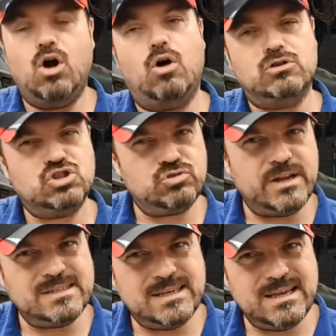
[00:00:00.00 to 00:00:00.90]
or a
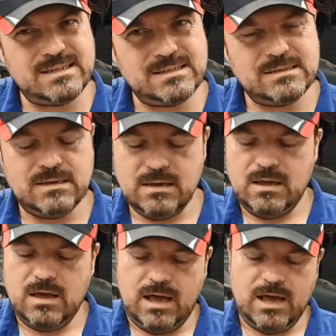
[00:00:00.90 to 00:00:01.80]
straight 6,
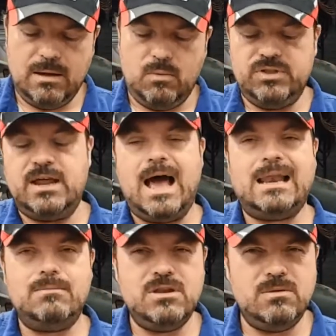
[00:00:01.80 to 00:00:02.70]
with an
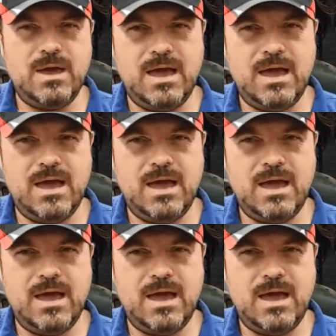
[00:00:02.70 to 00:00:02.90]
aluminium